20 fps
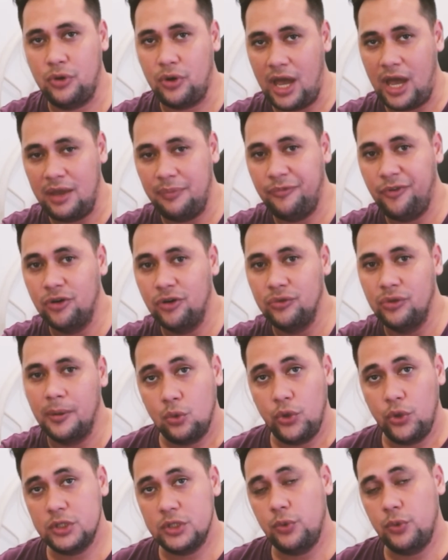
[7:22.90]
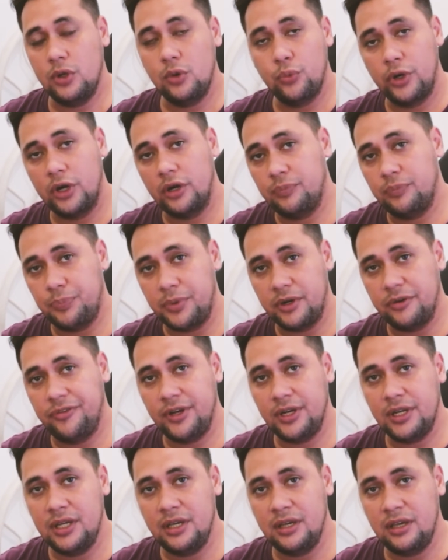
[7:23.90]
your iPhone which will work
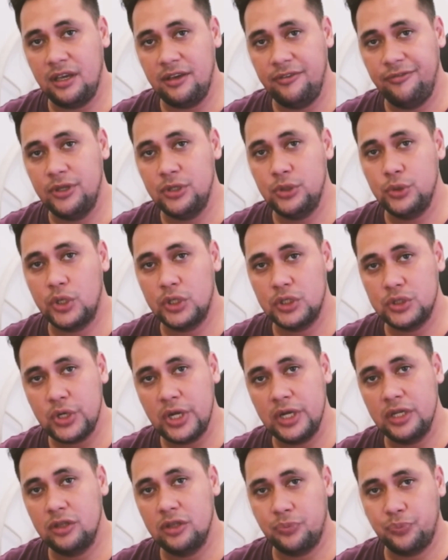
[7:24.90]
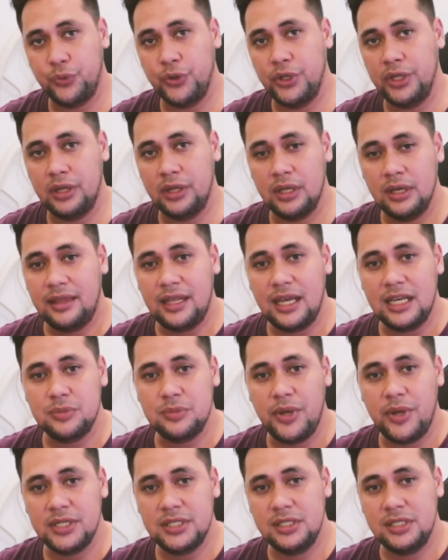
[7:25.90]
perfectly even you are trying to print text
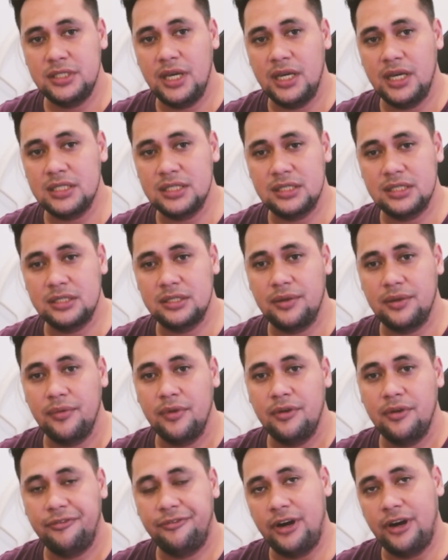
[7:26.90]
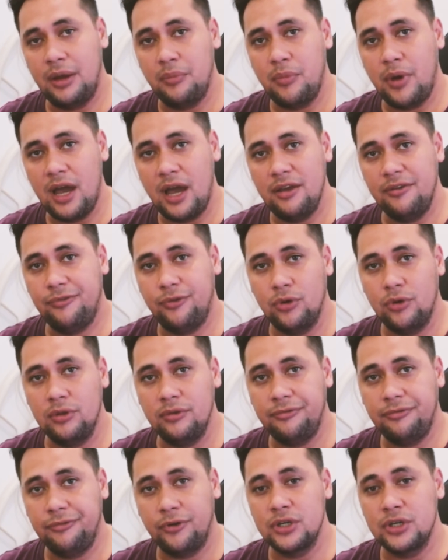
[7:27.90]
messages from
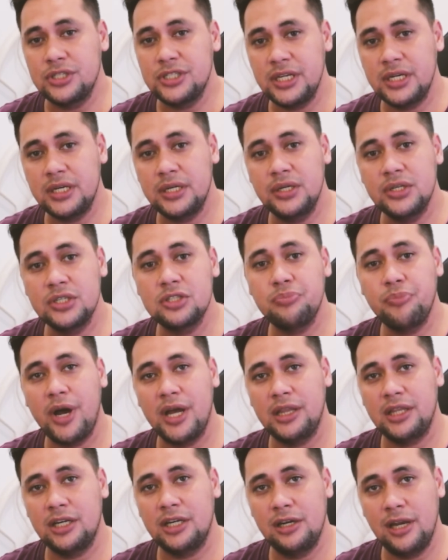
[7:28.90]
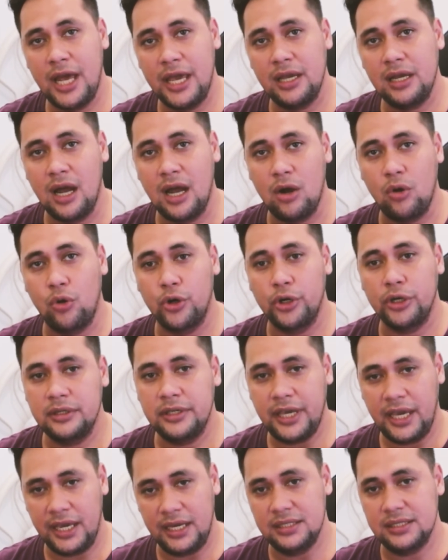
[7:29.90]
iPhone for serious matter like a
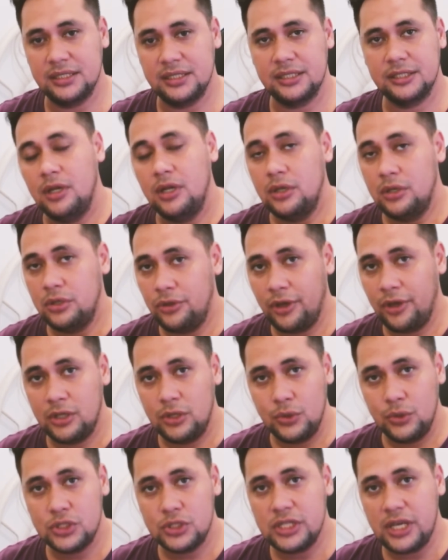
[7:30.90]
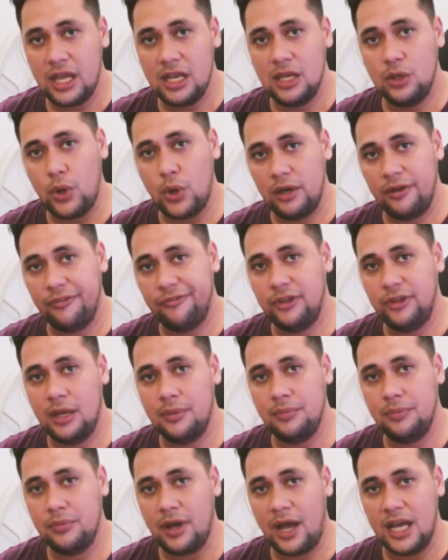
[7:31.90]
court case. You can use any one of
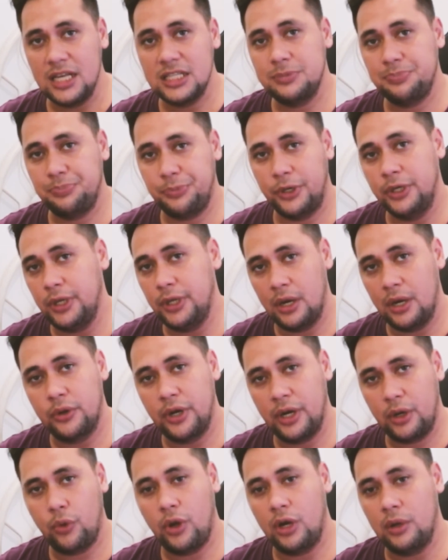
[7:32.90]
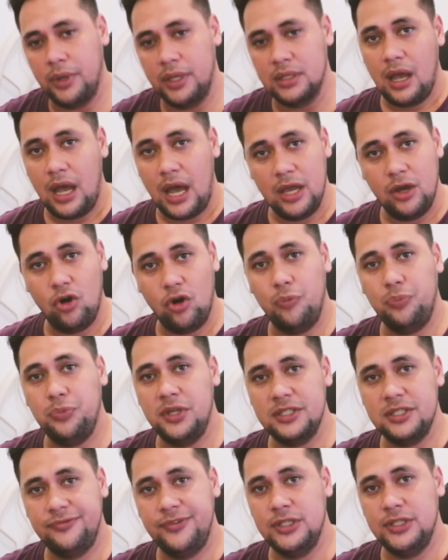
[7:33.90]
them as per your requirement. I hope
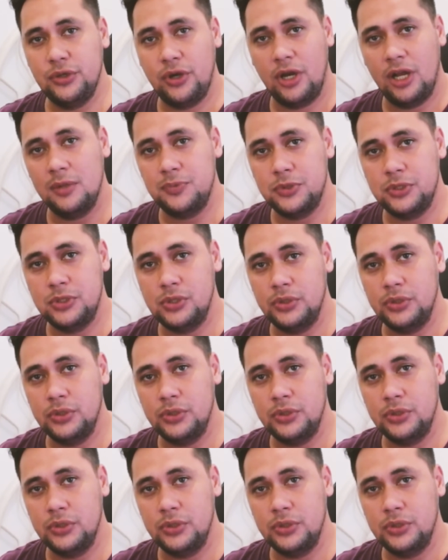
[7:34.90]
this video helps